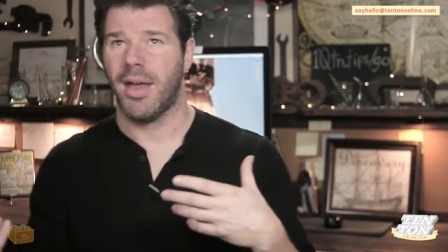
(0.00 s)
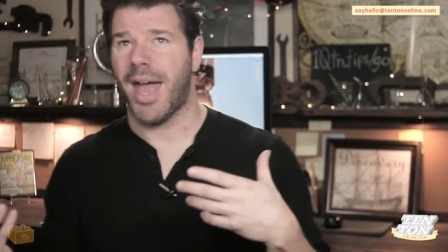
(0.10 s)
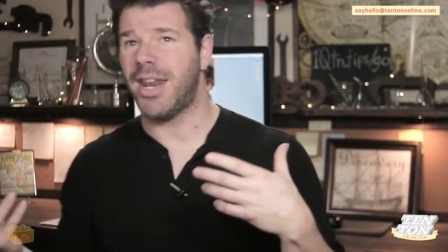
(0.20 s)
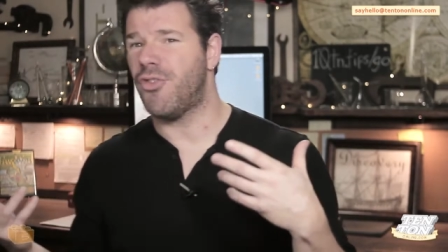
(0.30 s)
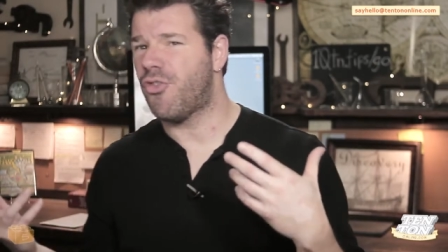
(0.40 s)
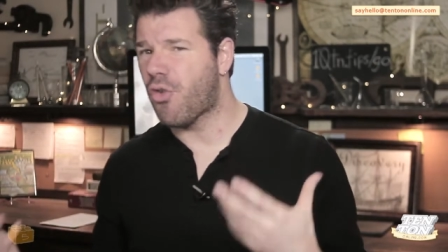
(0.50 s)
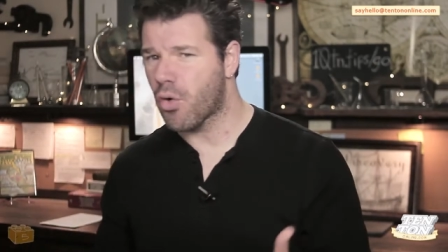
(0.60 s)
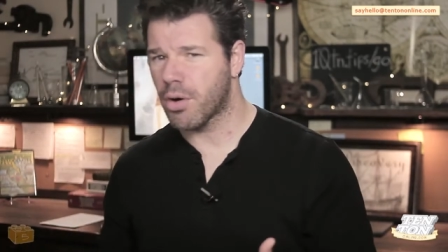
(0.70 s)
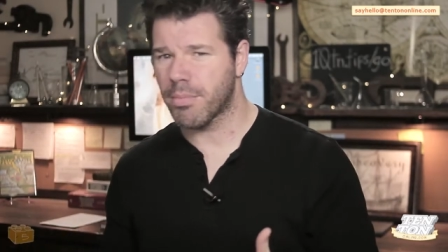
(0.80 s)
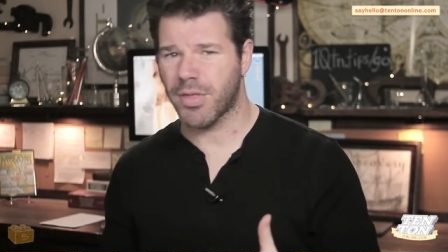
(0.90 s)
any
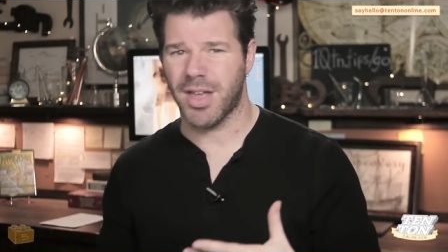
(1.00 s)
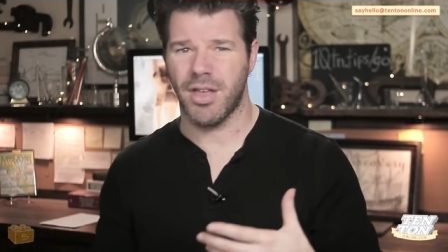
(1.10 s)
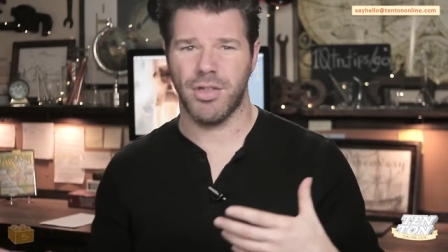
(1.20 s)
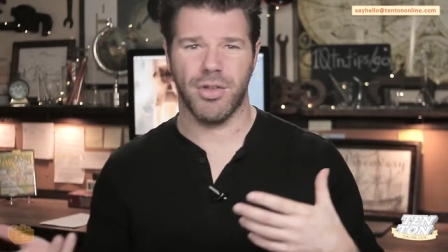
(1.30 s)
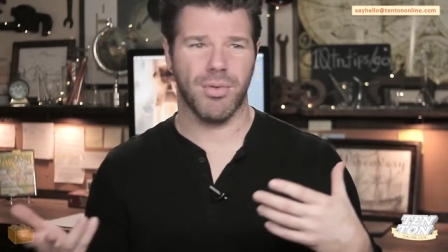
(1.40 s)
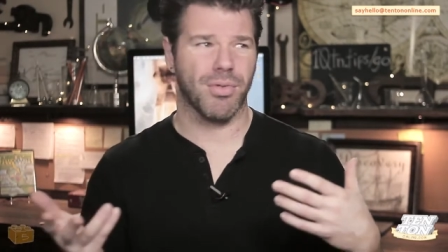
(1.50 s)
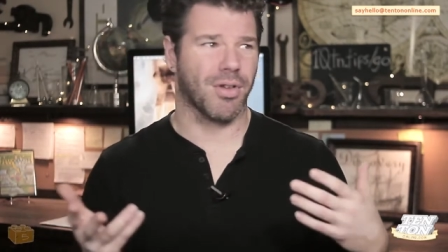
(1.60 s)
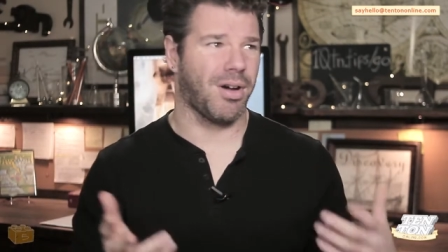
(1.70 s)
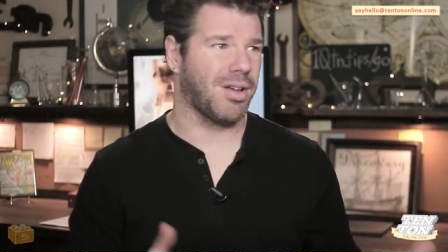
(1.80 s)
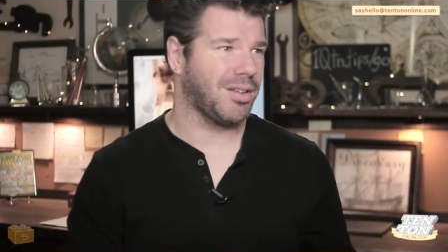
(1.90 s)
forums that you use,
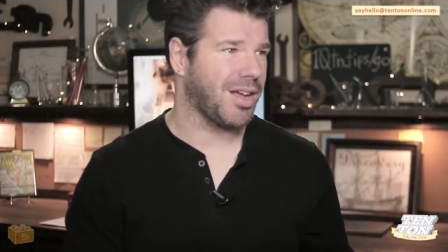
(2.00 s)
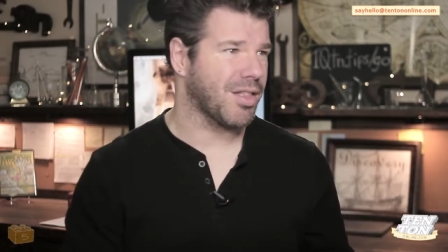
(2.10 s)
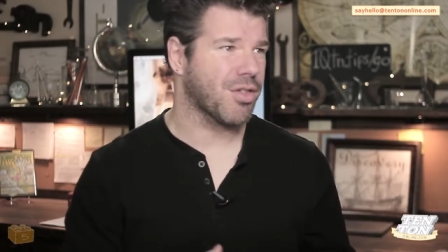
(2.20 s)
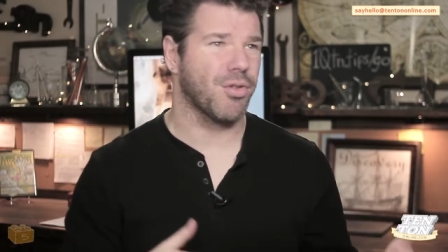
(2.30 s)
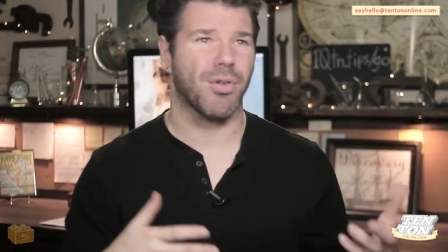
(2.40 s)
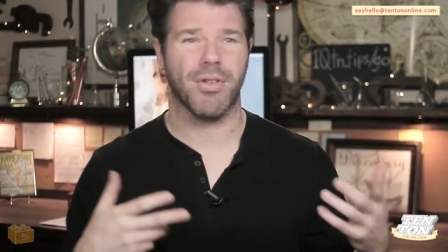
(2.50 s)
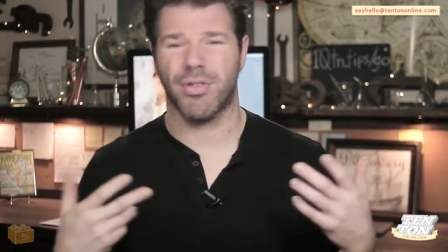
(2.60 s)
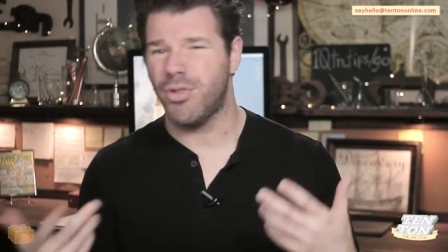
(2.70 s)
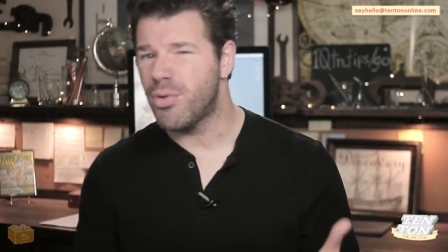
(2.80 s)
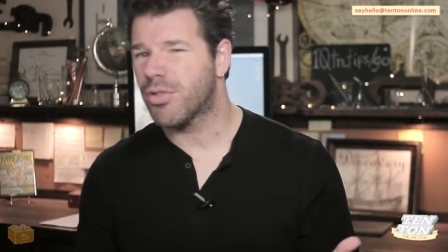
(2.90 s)
online stores,
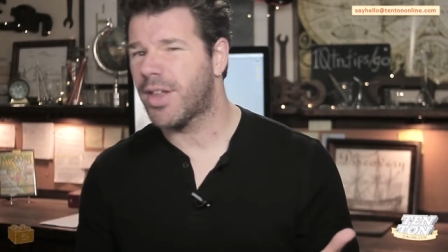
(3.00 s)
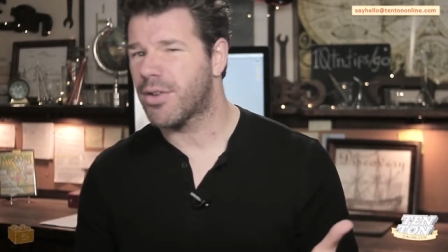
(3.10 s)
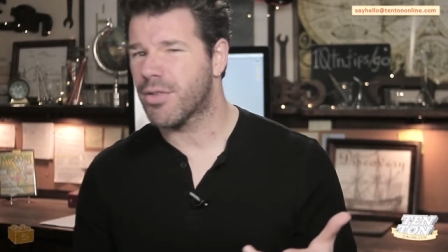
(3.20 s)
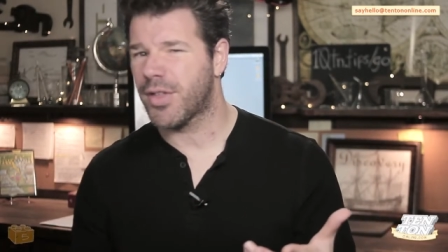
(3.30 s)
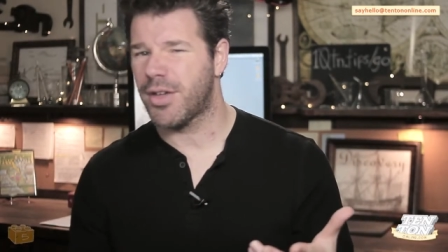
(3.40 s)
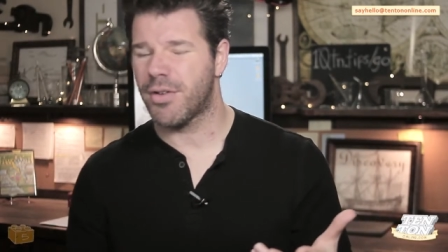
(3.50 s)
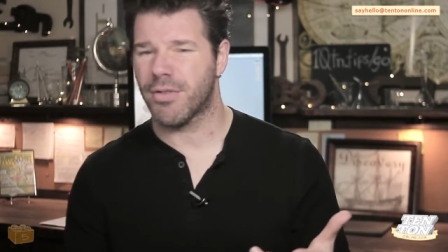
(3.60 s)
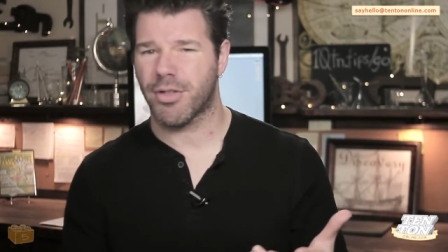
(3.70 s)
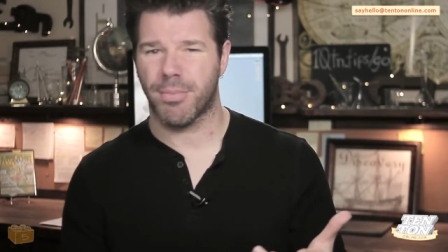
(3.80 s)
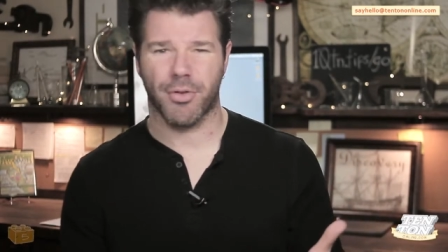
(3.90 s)
newsletters that
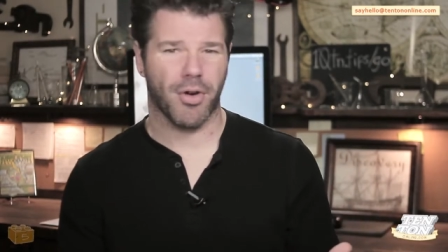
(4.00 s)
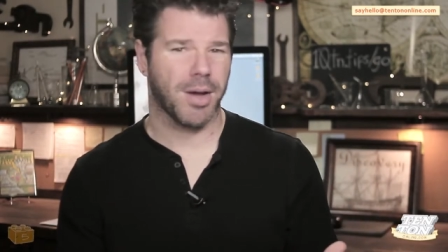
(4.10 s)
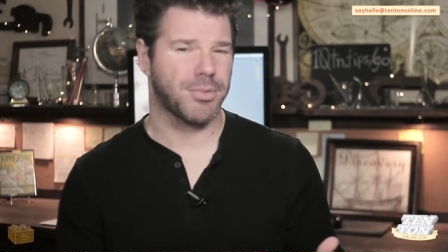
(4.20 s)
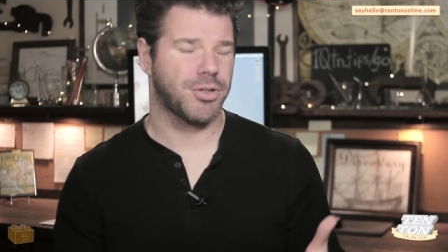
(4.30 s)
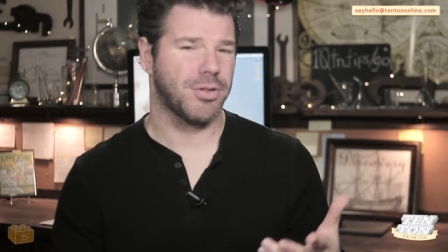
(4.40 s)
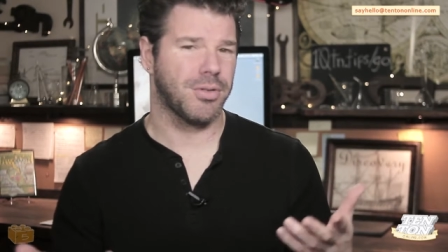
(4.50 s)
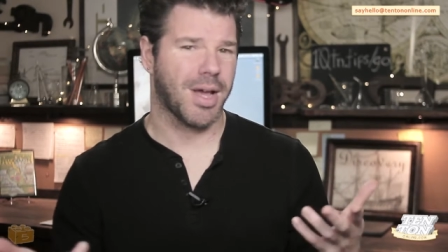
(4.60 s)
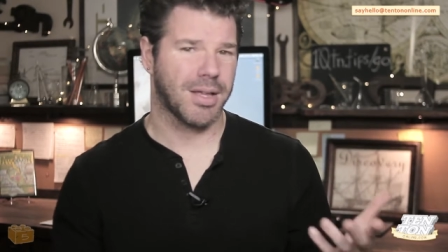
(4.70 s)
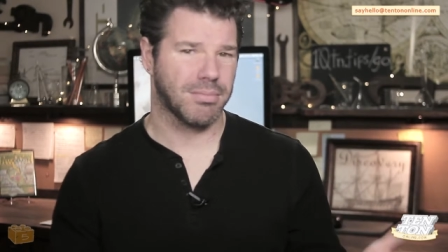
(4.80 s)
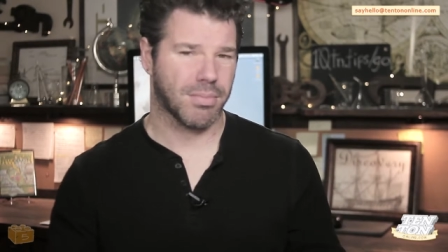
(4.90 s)
you're subscribed to,
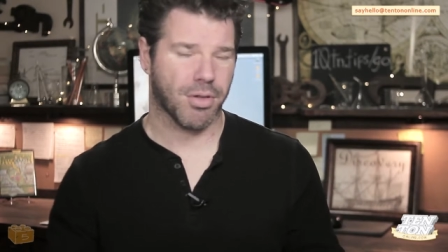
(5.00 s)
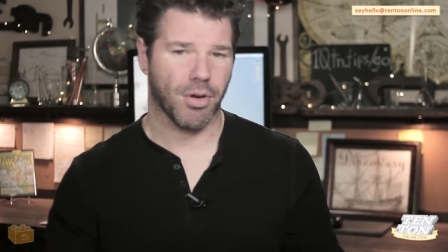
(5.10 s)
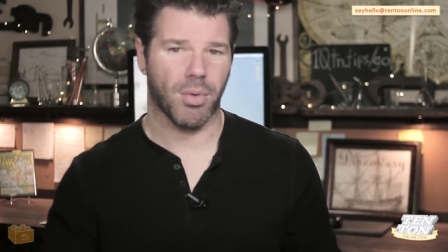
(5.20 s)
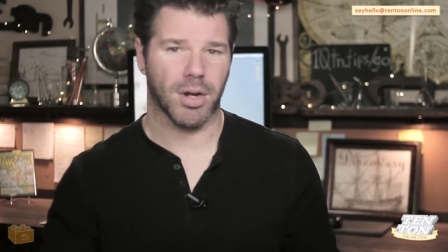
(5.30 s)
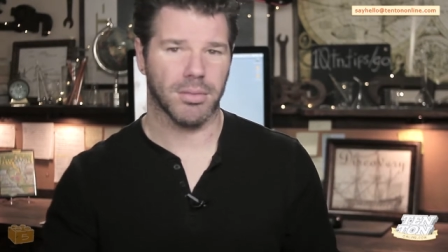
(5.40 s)
and so on.